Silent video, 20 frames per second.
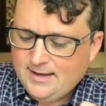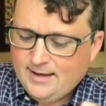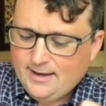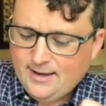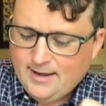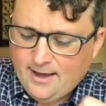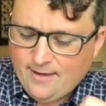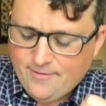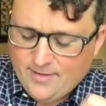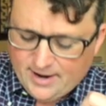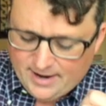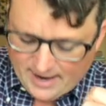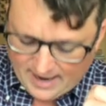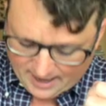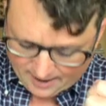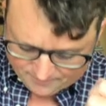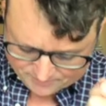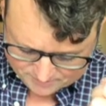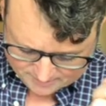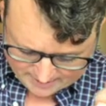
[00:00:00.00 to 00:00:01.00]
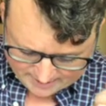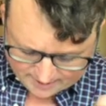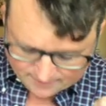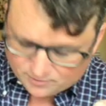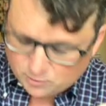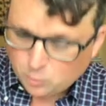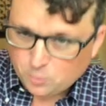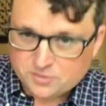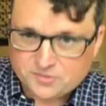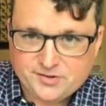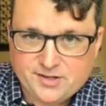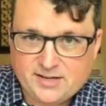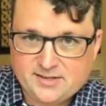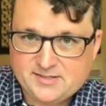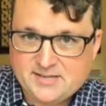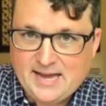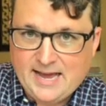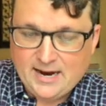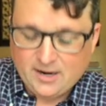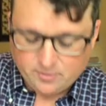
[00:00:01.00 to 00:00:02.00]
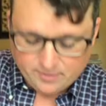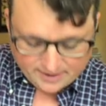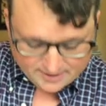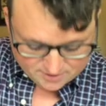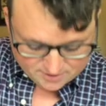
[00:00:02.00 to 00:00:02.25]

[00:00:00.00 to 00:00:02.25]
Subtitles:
And then after that, of course, they attack, right?